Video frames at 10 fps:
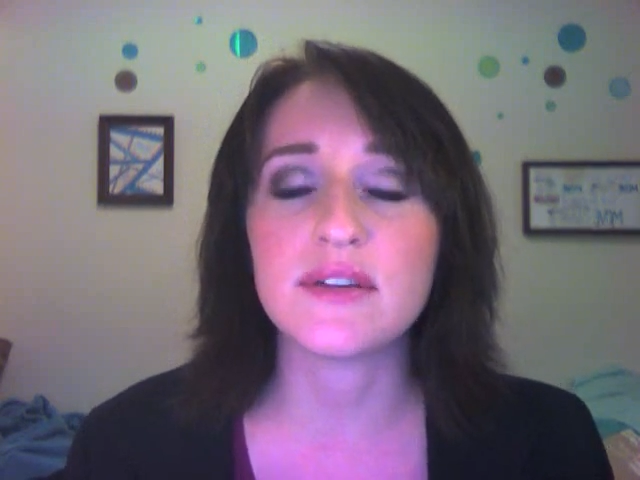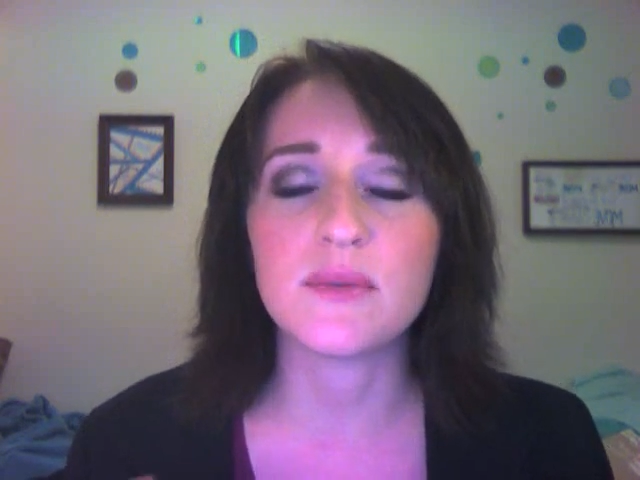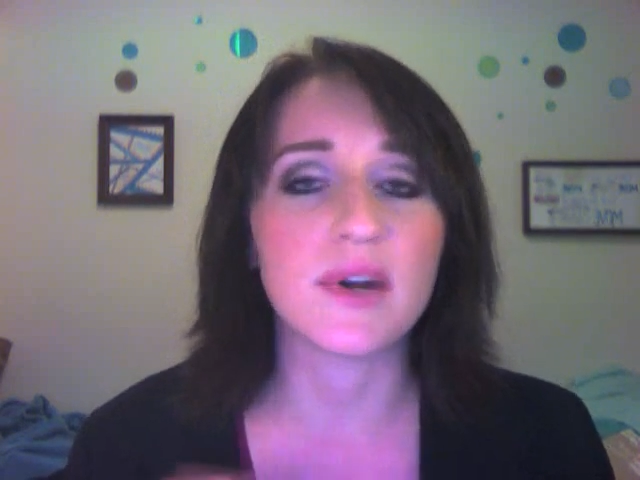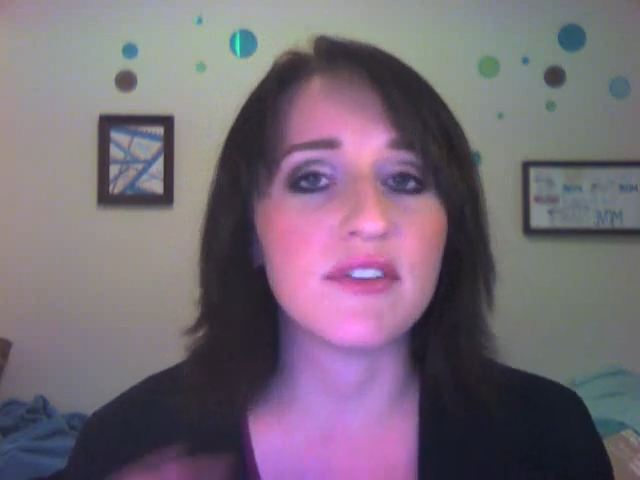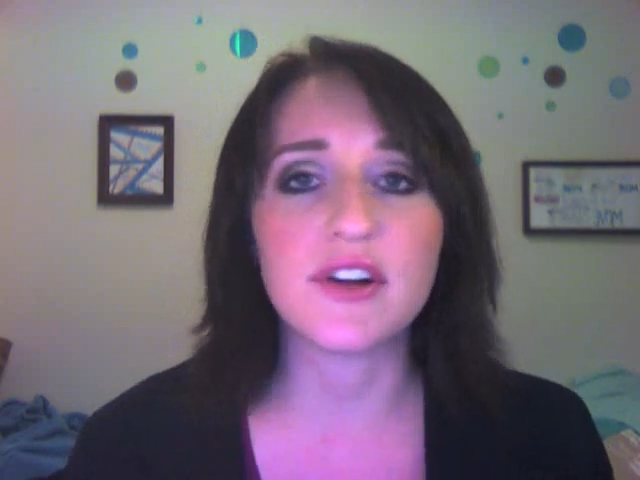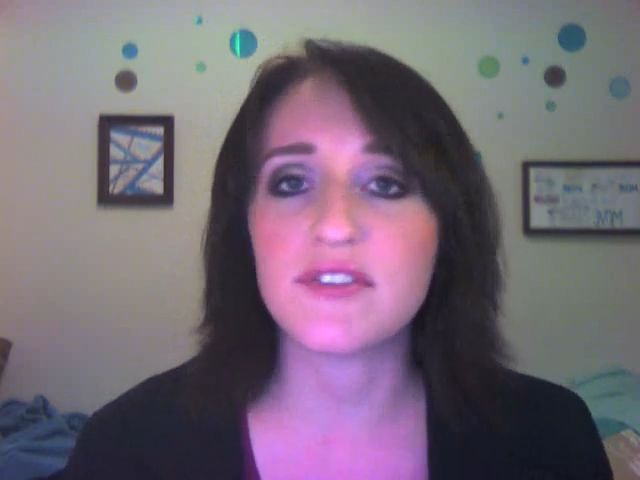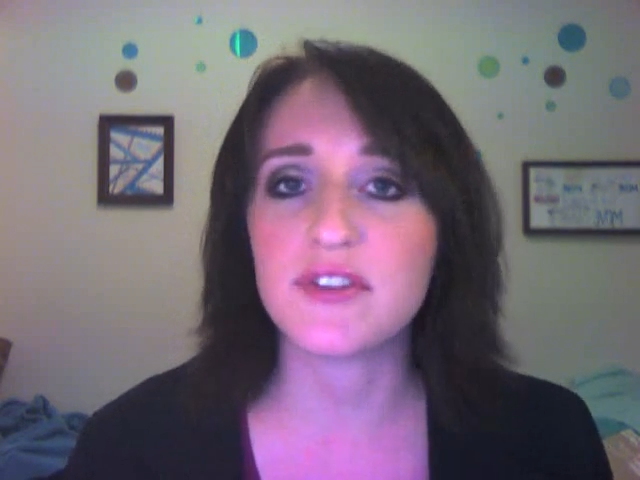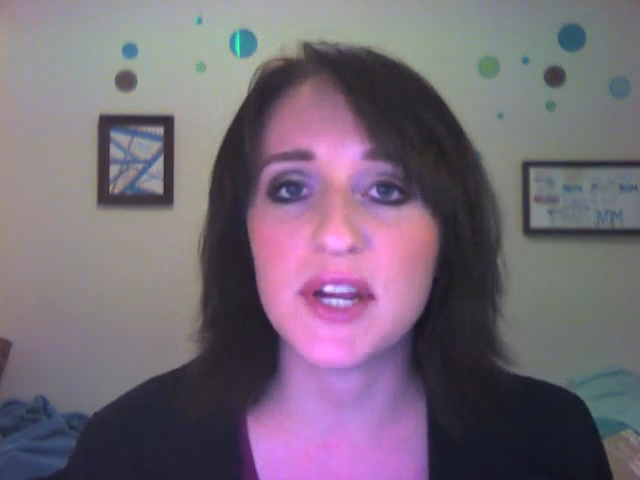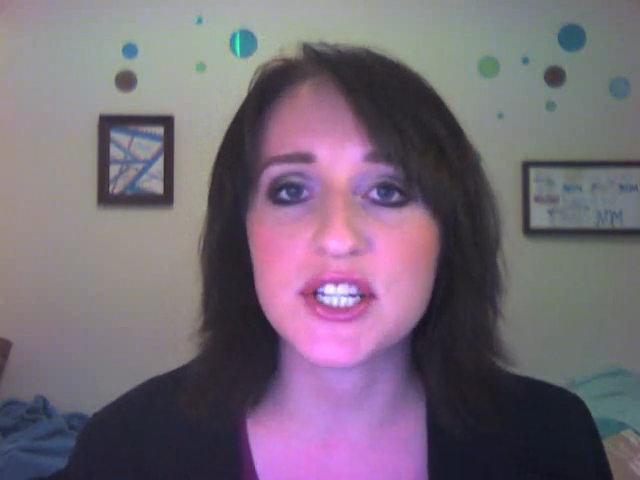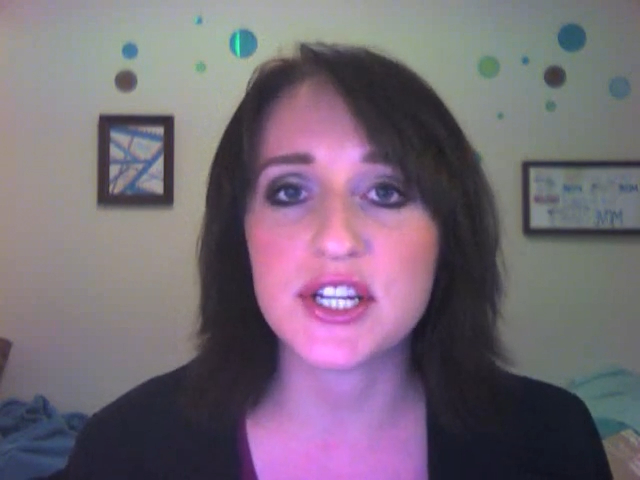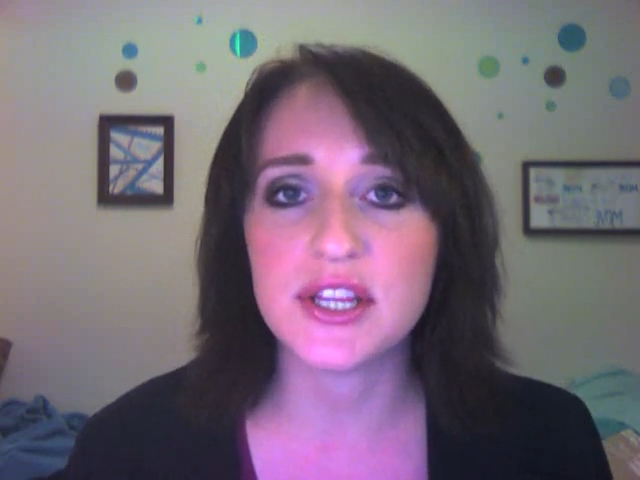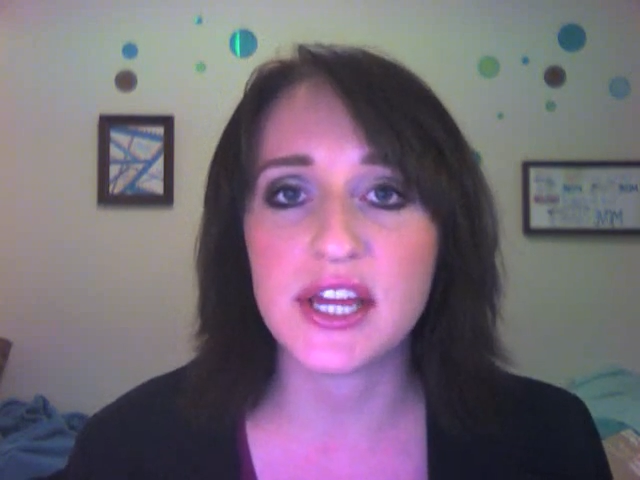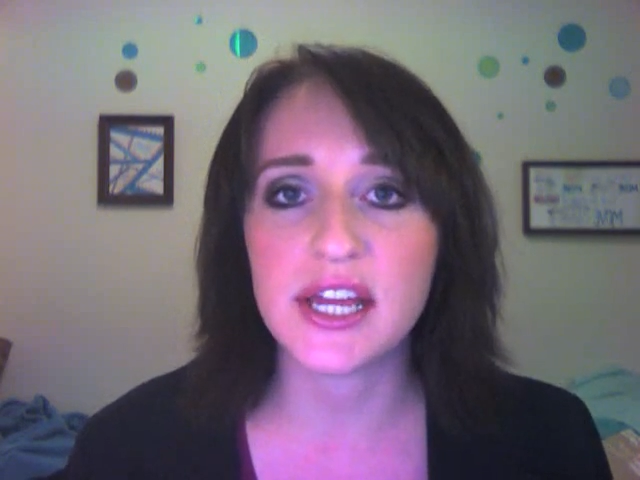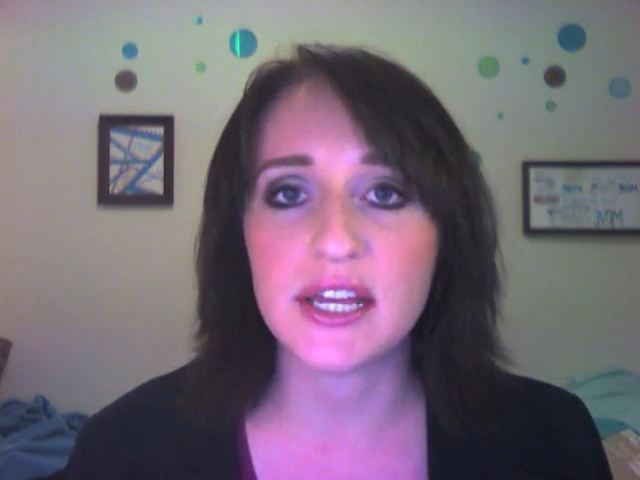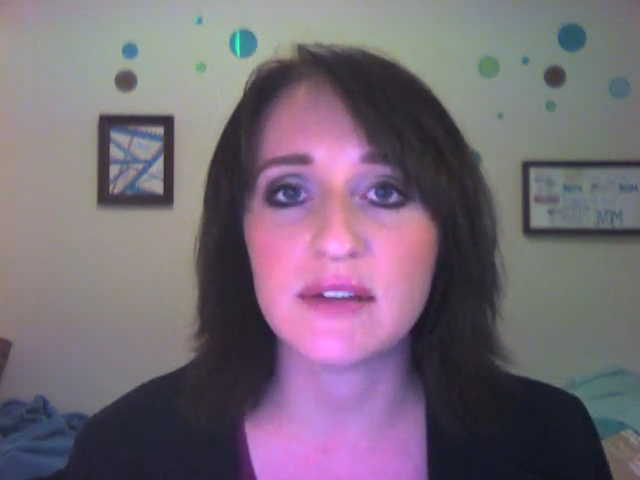whatever information
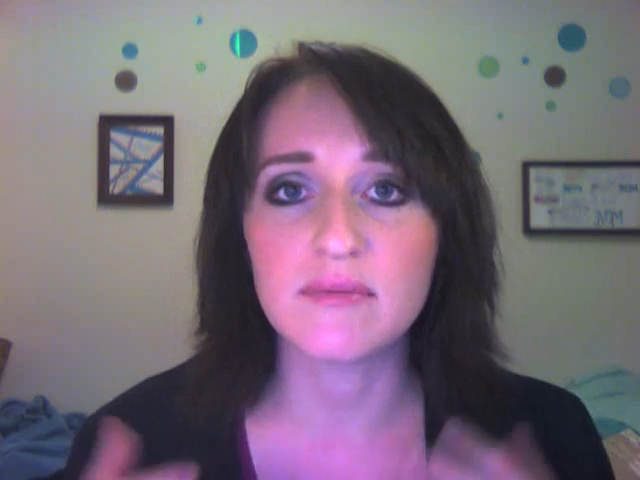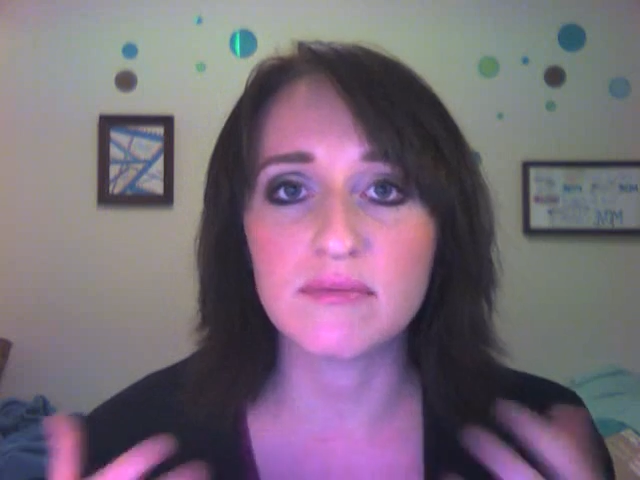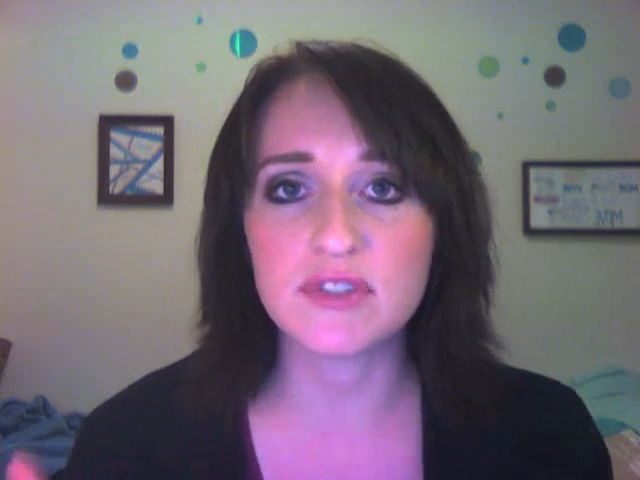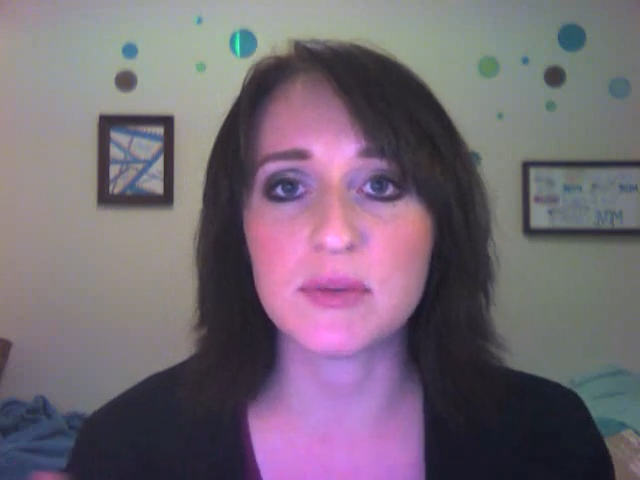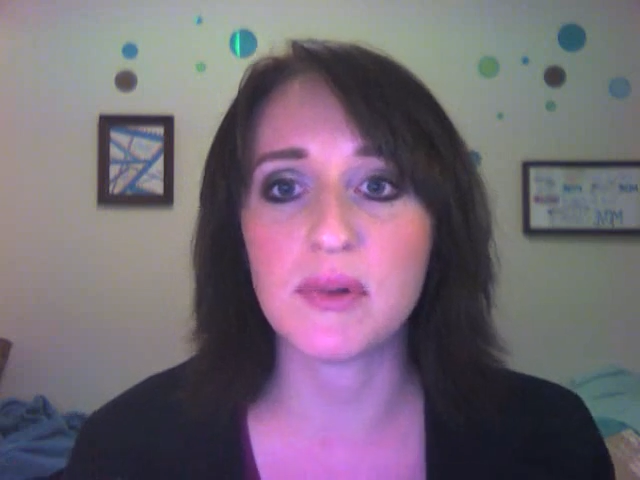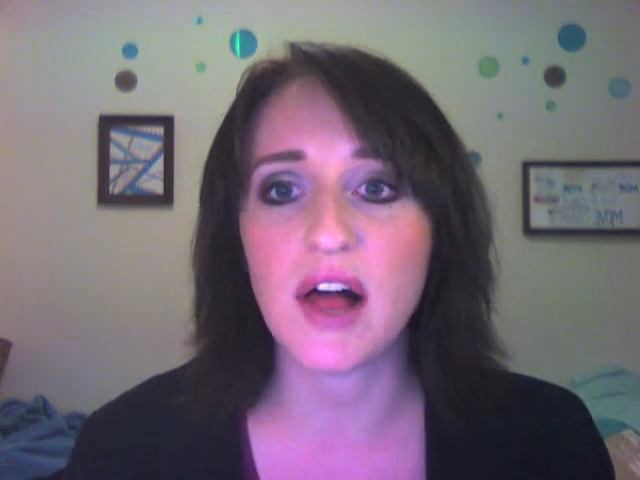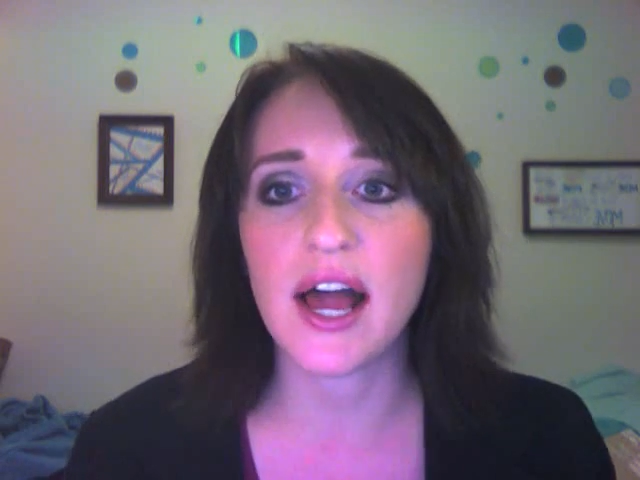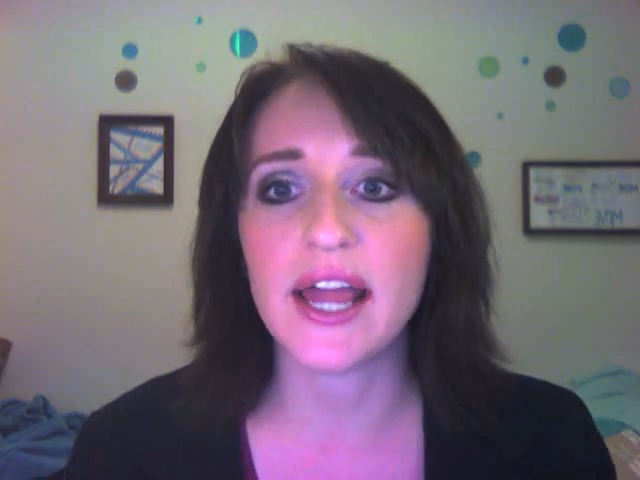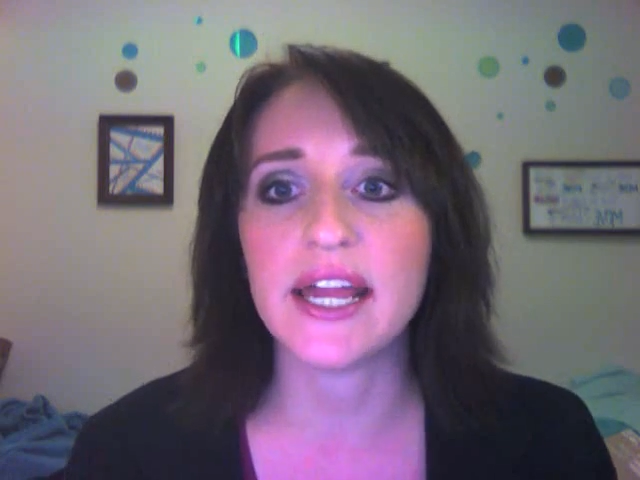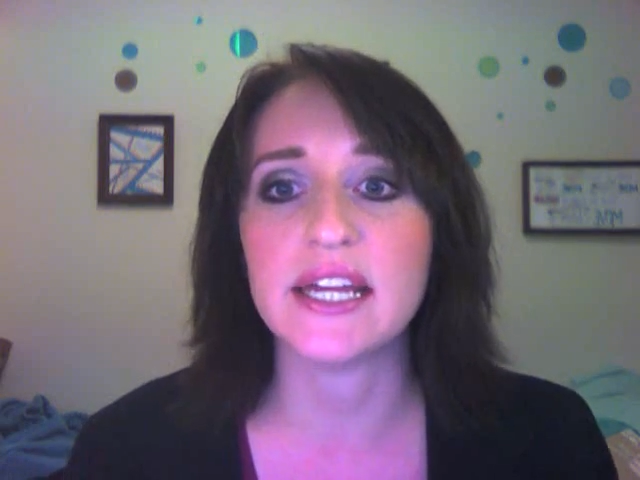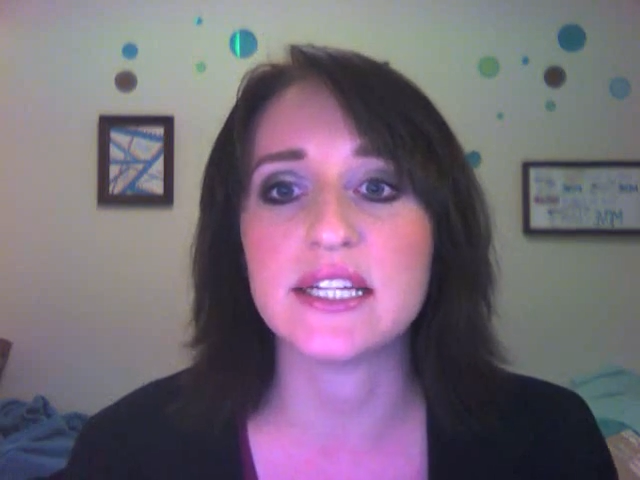they supply